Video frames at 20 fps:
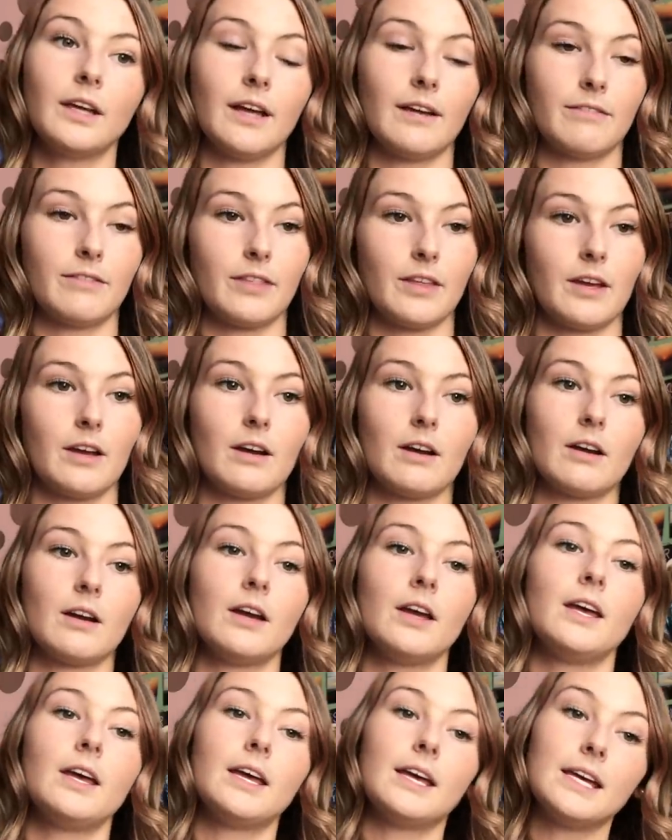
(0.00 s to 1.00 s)
if they're
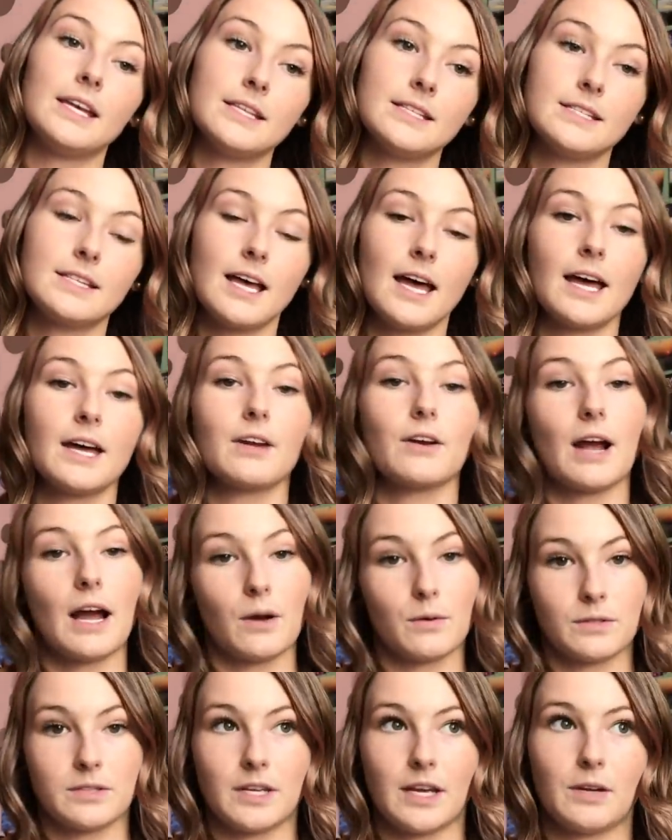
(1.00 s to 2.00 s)
inside or
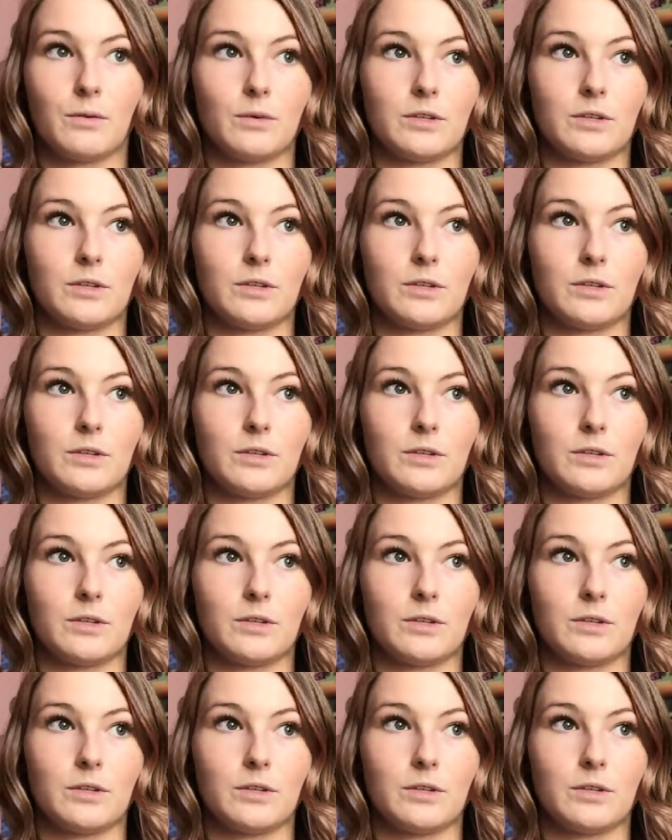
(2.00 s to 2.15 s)
outside,